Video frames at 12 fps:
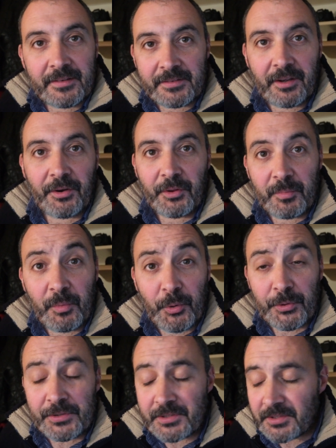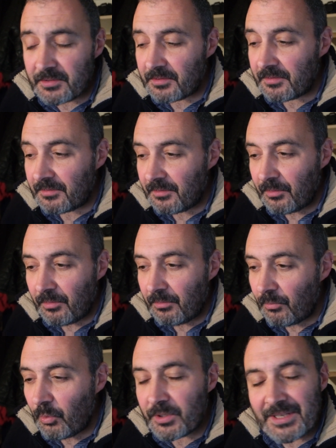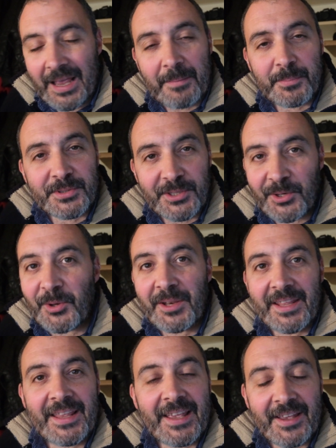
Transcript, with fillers: down at the Mourns was absolutely